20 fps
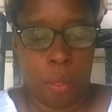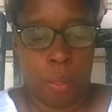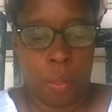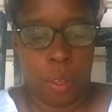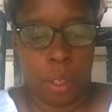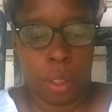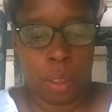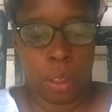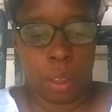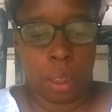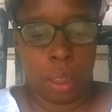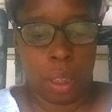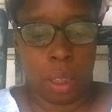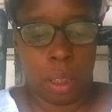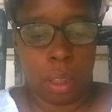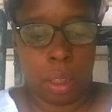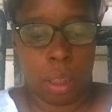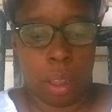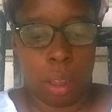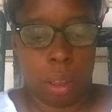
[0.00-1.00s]
this
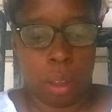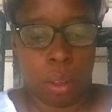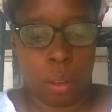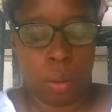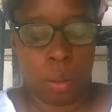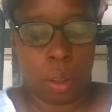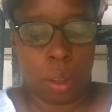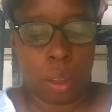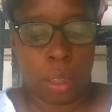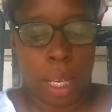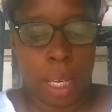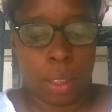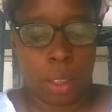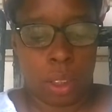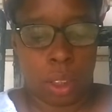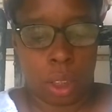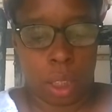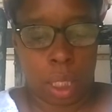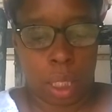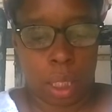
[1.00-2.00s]
is the little
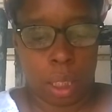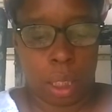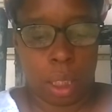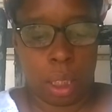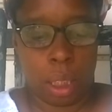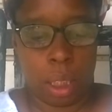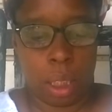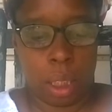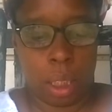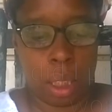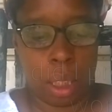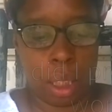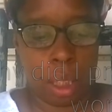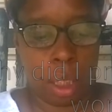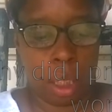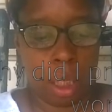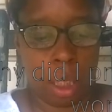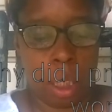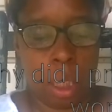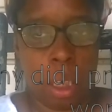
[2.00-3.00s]
sachet the
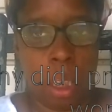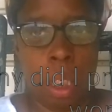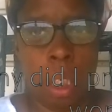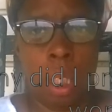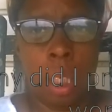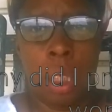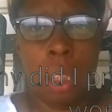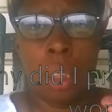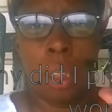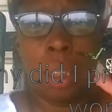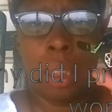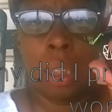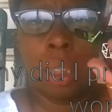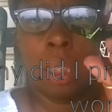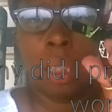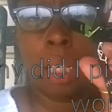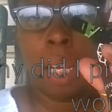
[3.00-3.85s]
tea